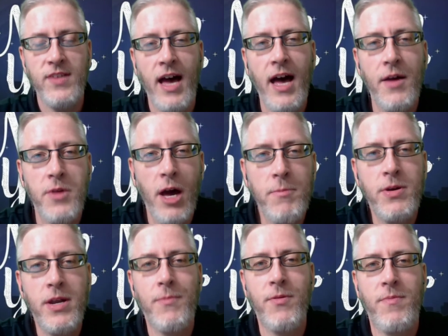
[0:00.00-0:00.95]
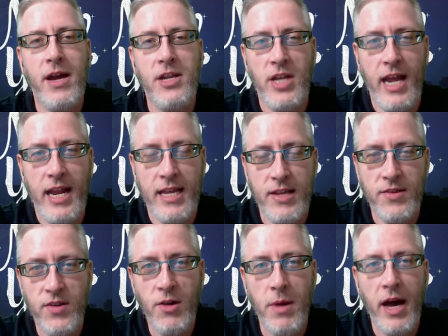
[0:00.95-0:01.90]
Y'all put up with my shenanigans
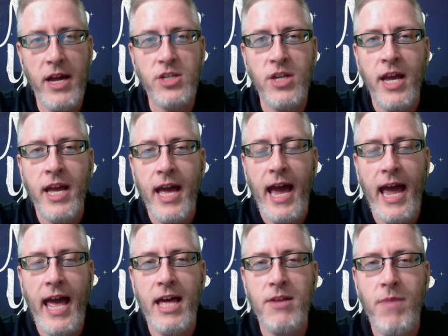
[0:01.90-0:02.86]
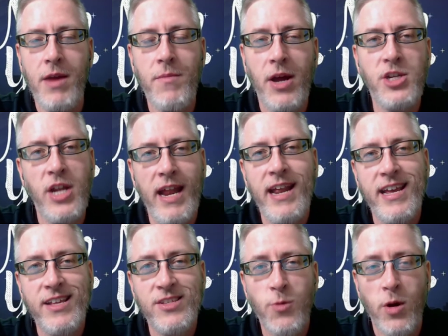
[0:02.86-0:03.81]
so much and make my
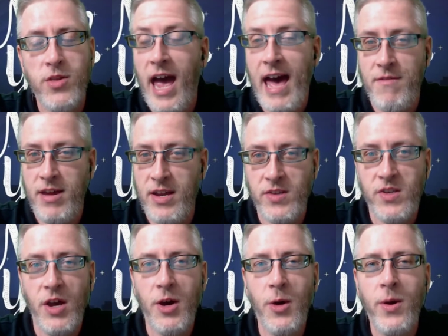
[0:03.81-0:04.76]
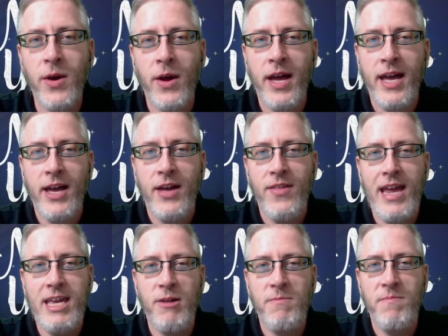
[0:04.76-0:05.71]
shenanigans worth having. So,
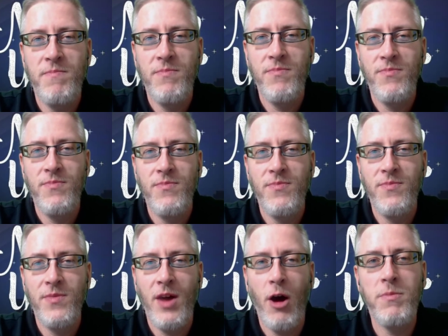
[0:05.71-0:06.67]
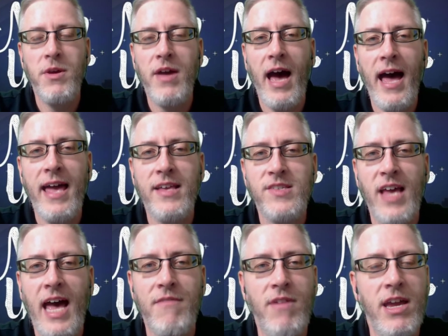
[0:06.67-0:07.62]
thank you. Hope you guys
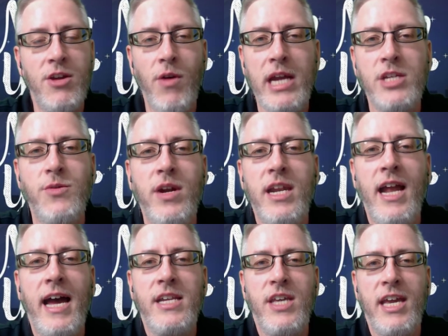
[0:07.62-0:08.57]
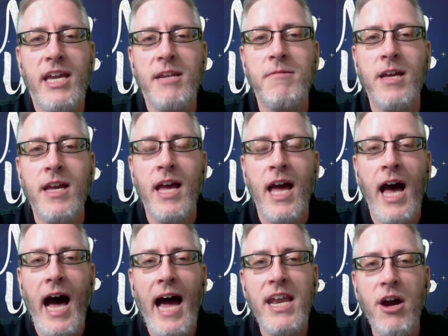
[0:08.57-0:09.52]
have a great 2019.
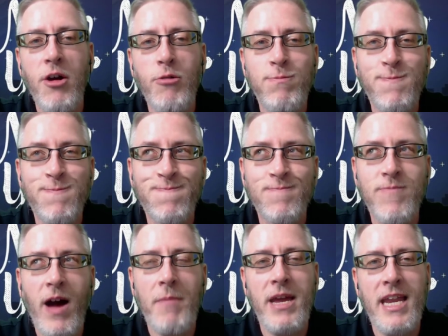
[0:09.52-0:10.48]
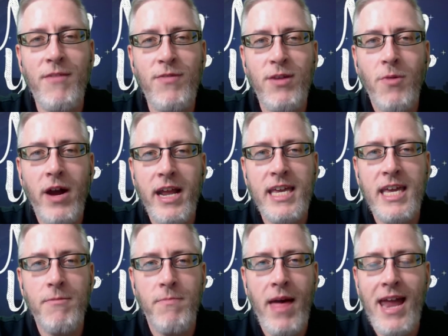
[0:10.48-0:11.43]
I know, I mean, if you want to
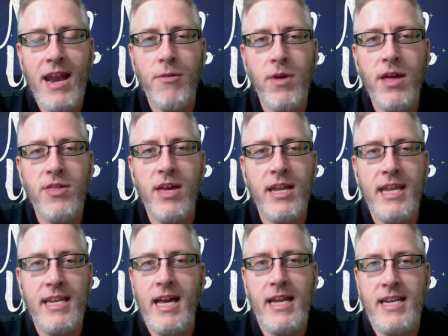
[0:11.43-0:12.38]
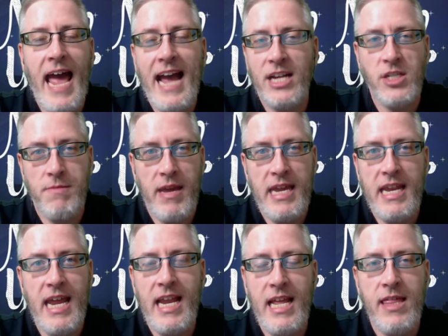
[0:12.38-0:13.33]
get meta with it, it doesn't actually mean
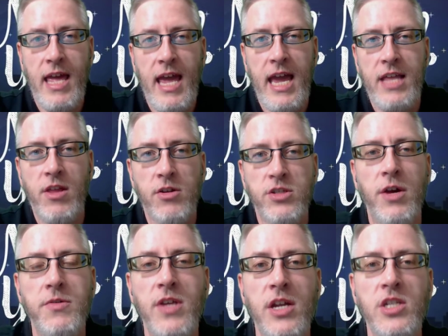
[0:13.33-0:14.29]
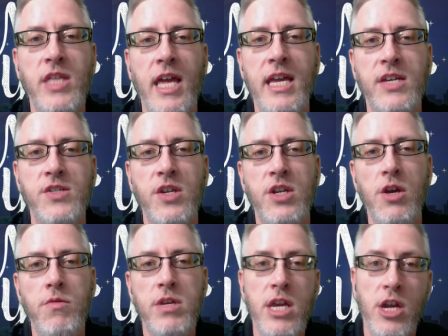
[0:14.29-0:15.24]
anything. There's no such thing as a
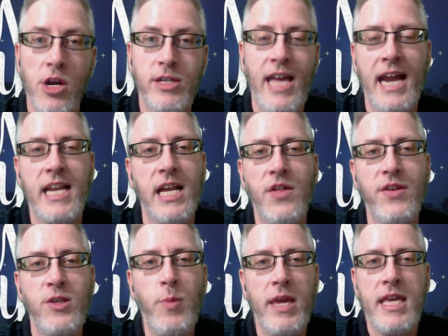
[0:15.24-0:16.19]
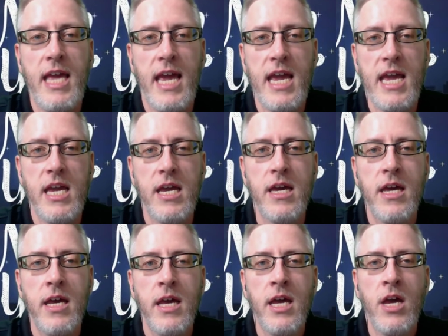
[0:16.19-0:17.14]
new year, technically speaking.
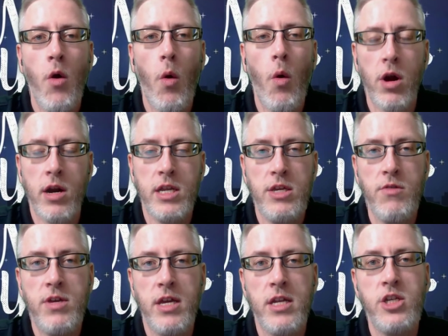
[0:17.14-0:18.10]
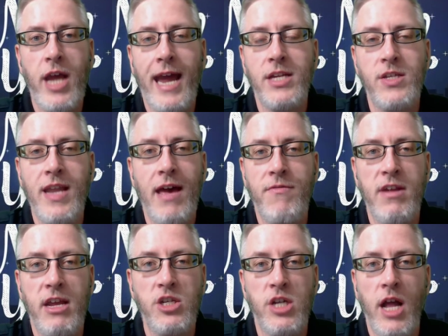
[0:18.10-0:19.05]
Or you could change the
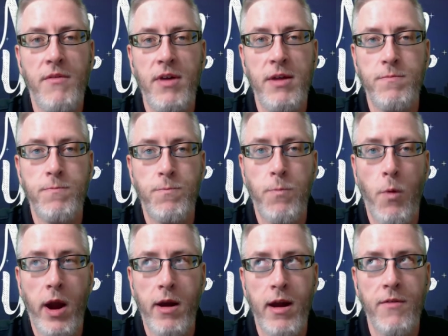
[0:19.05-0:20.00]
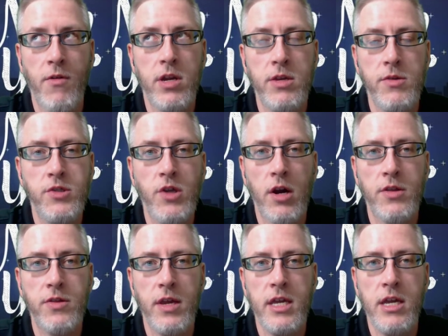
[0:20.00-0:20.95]
definition of it wherever you start
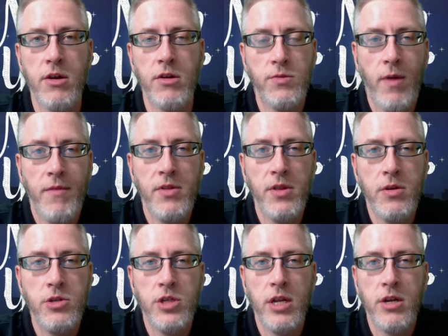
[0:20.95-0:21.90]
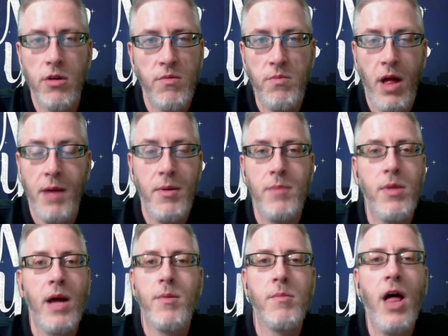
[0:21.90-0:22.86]
the year's revolution or blah, blah,
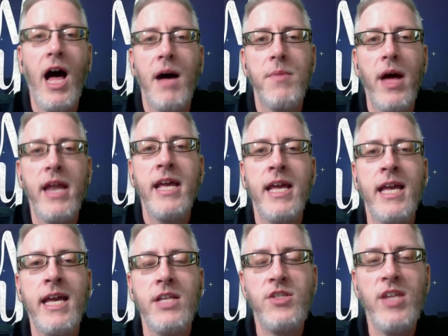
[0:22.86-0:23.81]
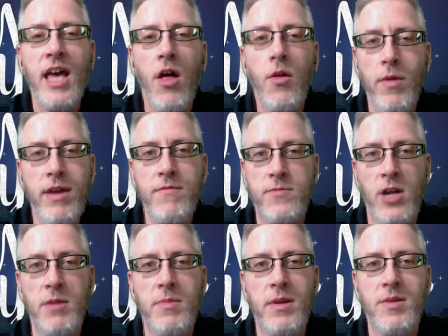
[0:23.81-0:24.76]
blah, blah, blah. But still, we've
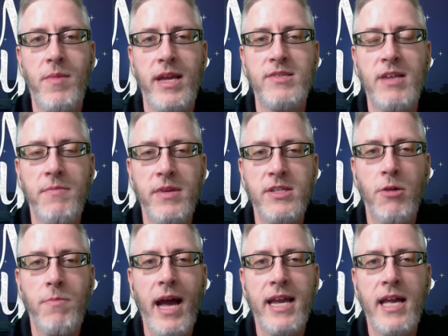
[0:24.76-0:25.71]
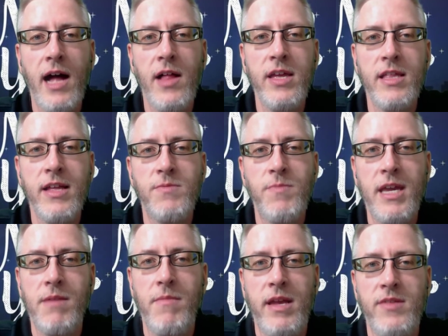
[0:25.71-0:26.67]
termed it to mean something. So by golly, let's make
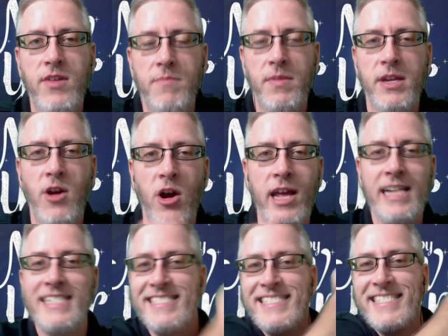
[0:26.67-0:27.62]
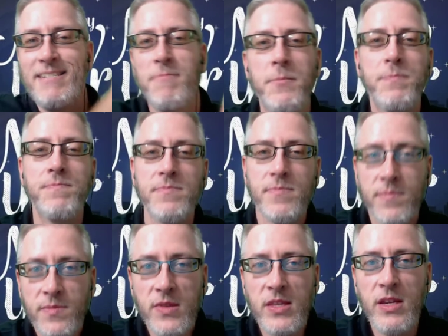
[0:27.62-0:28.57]
it mean something, darn it.
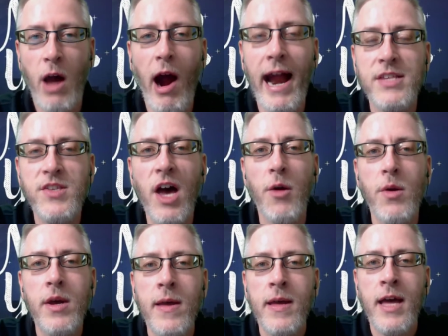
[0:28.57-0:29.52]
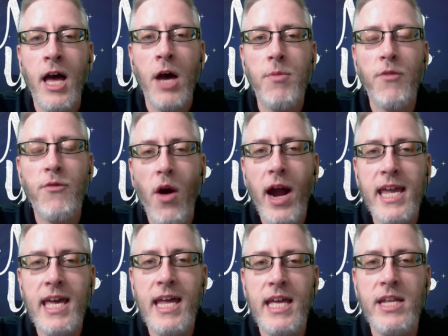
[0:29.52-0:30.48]
All right, so before I
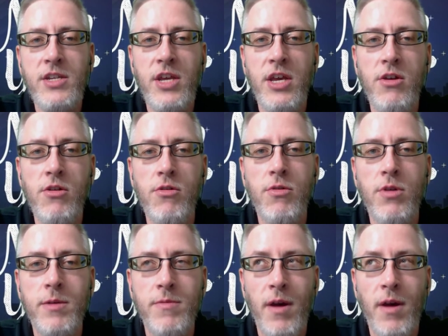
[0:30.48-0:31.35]
get into...